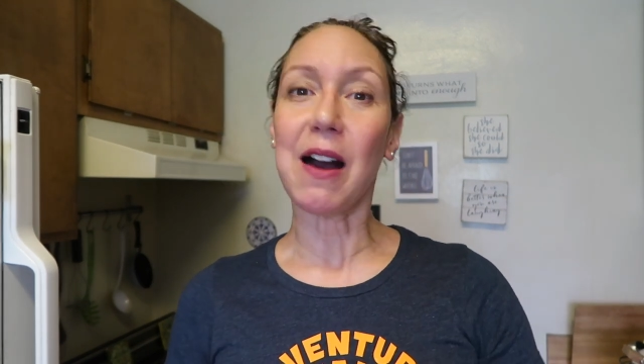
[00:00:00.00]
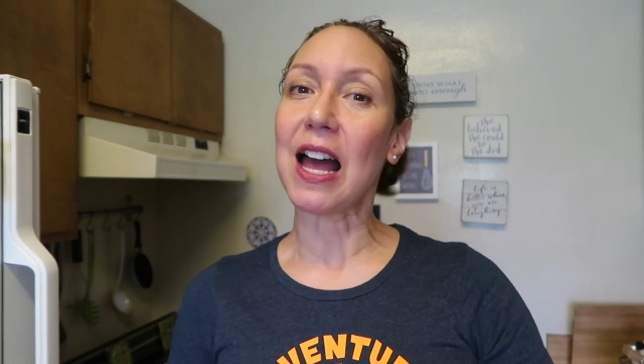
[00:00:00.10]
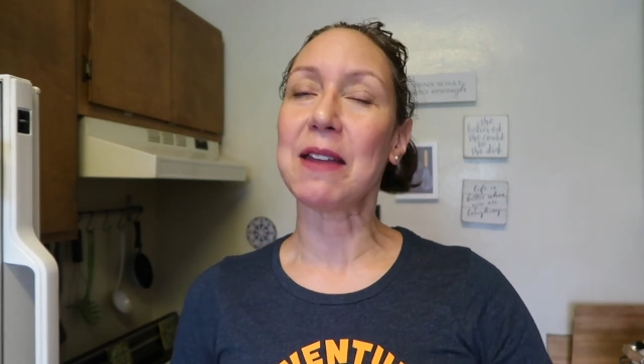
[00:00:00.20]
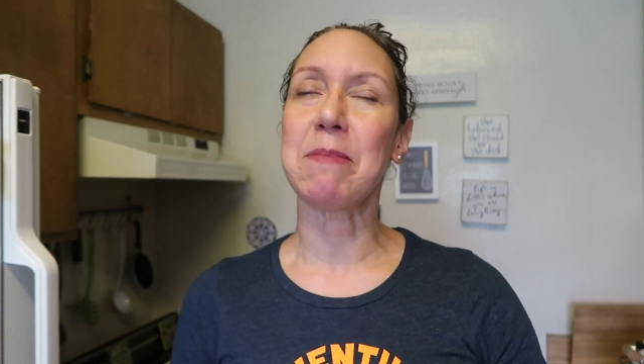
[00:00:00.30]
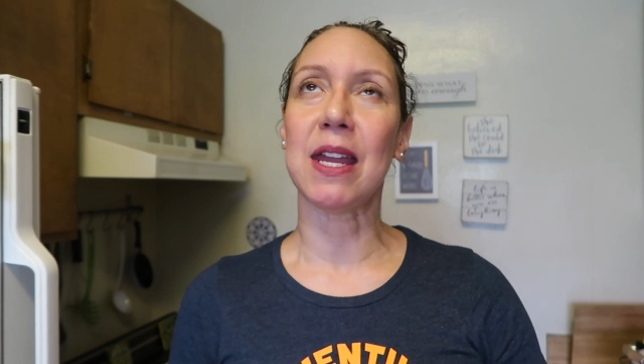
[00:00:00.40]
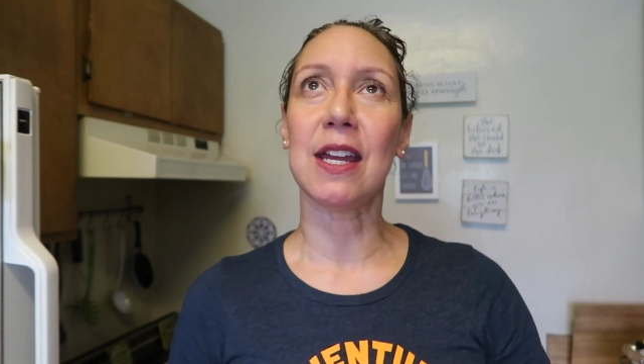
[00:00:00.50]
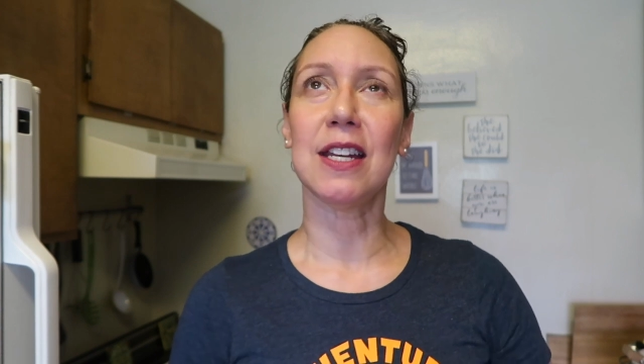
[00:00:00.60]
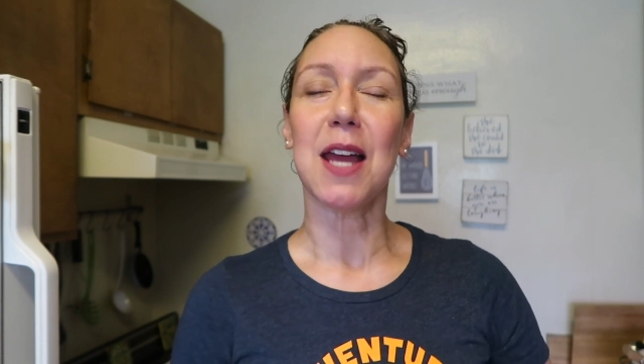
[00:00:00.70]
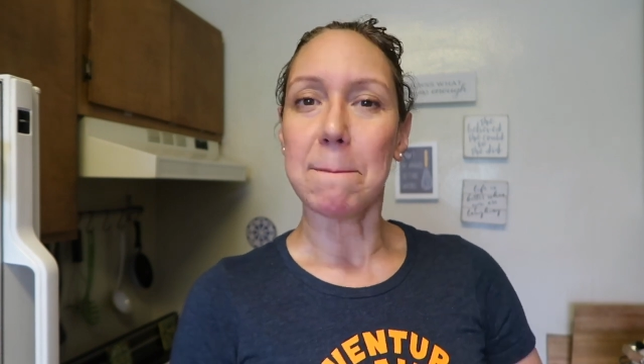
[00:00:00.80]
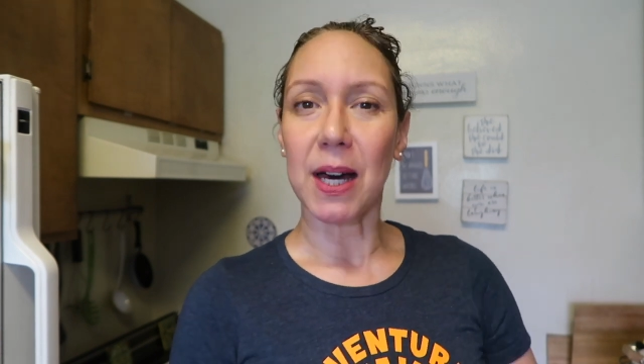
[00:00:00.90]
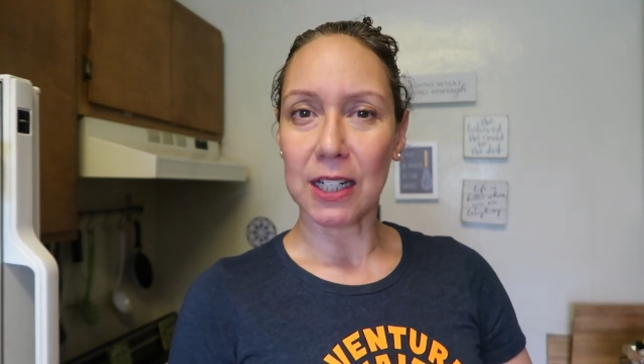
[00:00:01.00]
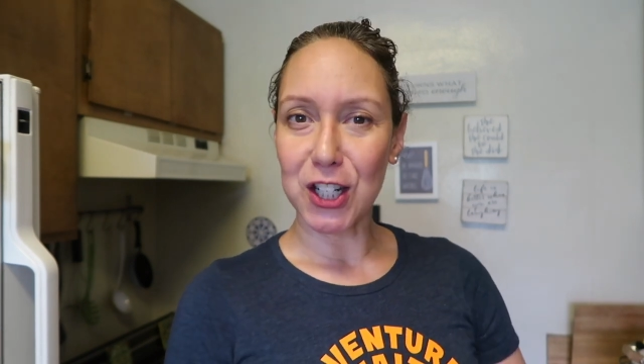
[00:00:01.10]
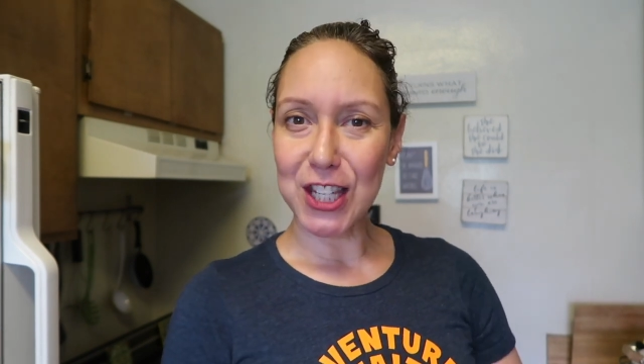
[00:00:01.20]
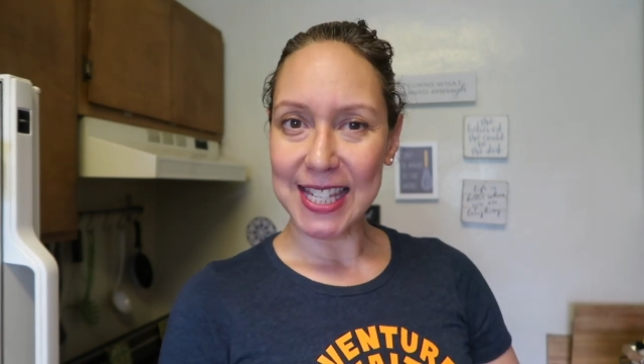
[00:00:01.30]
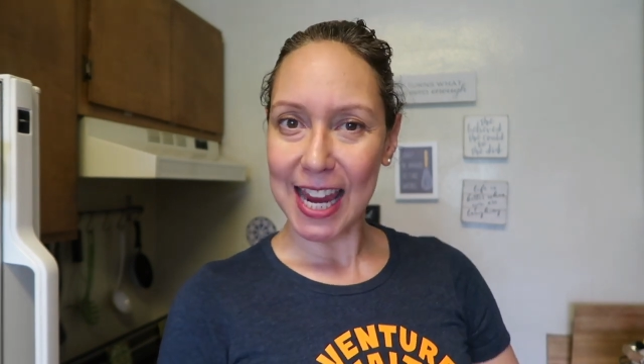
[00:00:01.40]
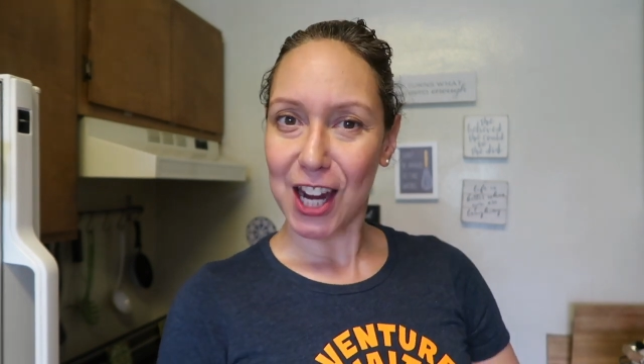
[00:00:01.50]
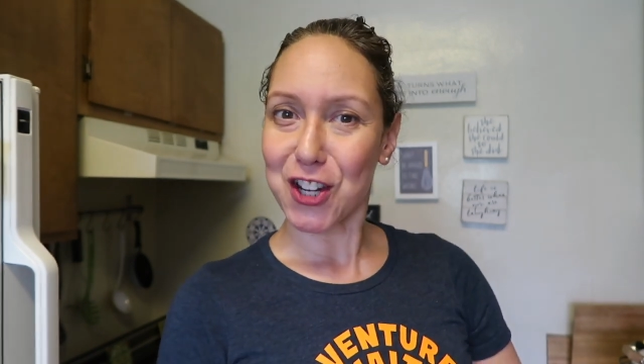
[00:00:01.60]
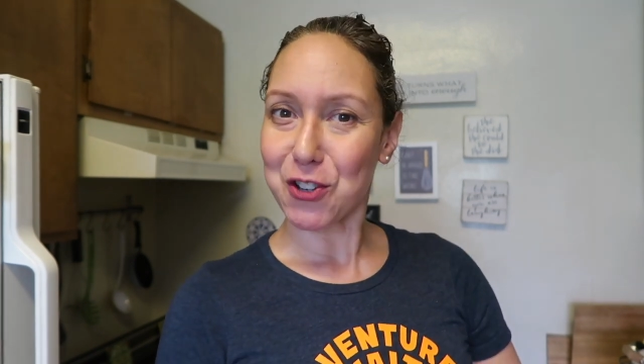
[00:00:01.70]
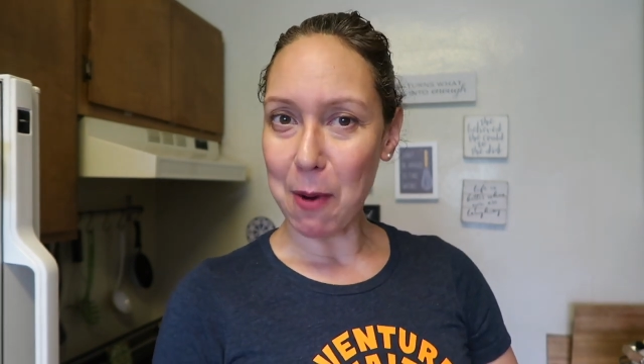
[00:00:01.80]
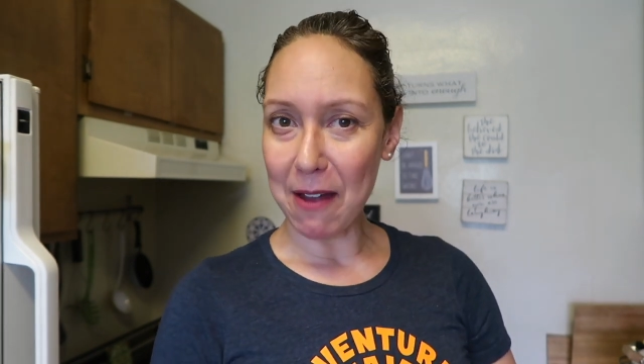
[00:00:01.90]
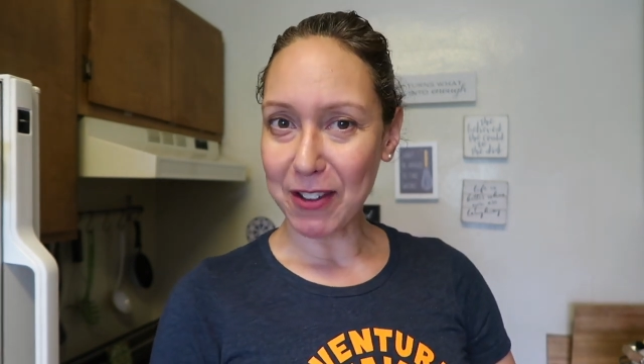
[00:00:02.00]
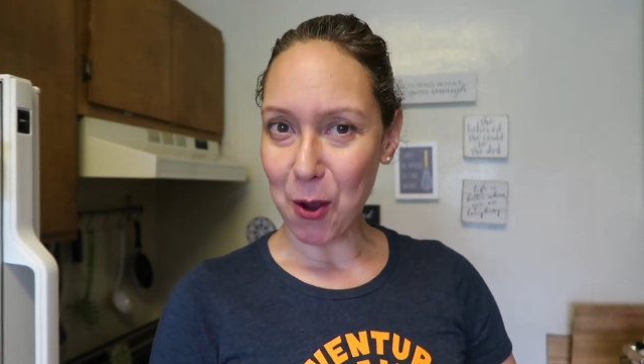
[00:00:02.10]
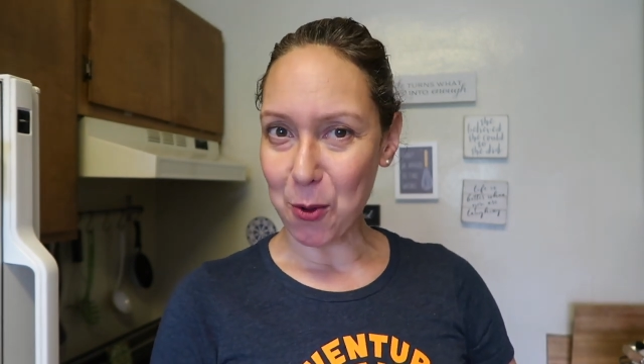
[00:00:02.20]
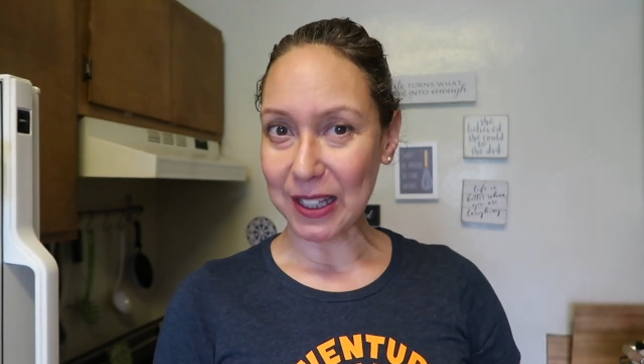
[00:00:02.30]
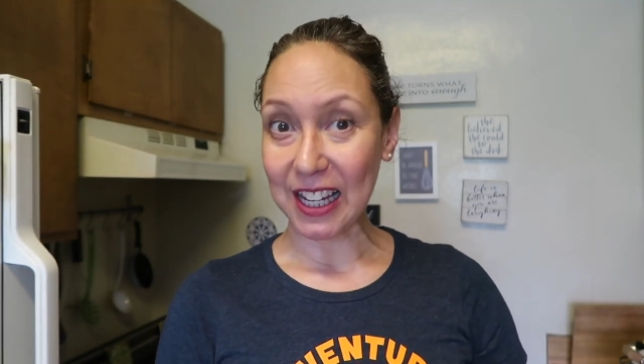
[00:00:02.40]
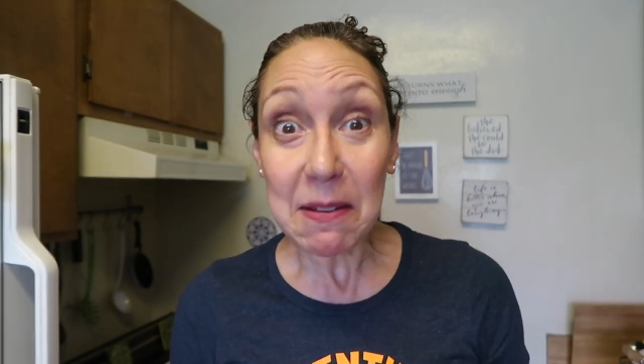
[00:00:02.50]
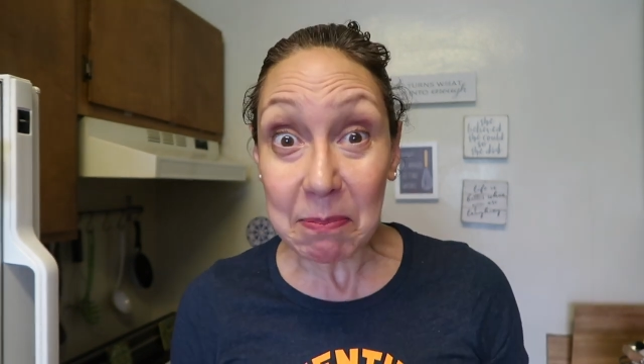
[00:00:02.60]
I made butter sage ravioli.